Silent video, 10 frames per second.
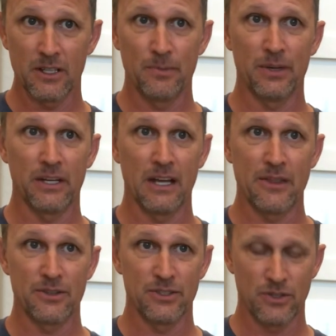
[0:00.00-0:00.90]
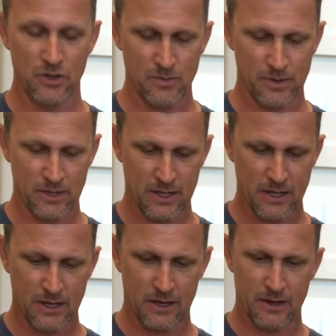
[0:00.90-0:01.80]
I'm going to put another scoop
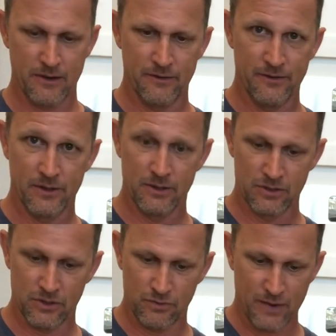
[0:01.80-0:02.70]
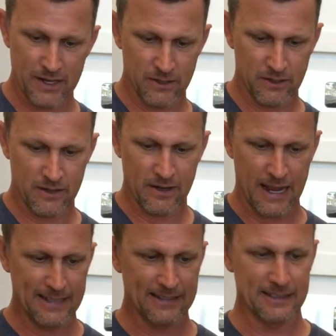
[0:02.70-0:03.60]
of just regular
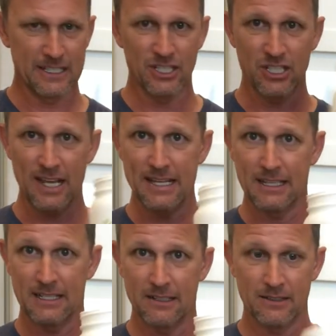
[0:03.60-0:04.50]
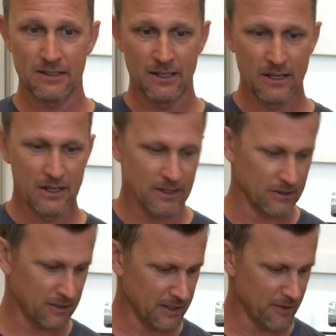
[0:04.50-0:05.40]
isoline shake in here.
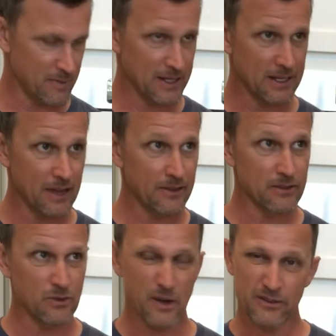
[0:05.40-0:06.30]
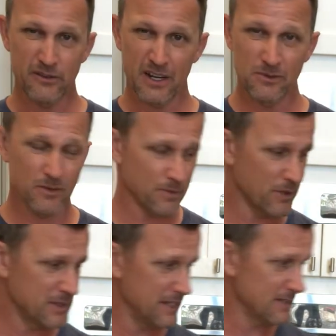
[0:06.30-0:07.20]
That's going to give me another 12 grams of
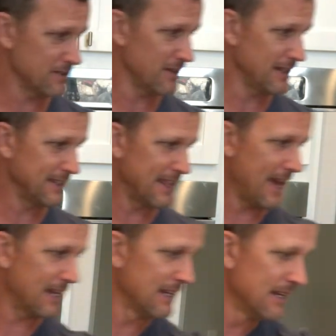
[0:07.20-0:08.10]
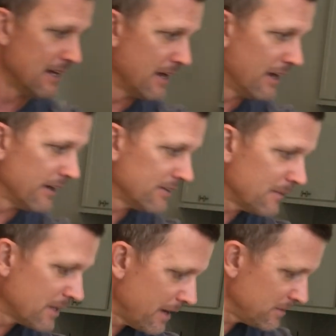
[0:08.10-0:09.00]
protein, so I like that.
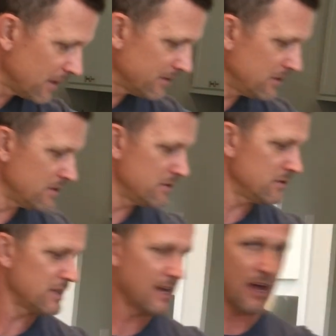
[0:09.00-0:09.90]
Sometimes I'll use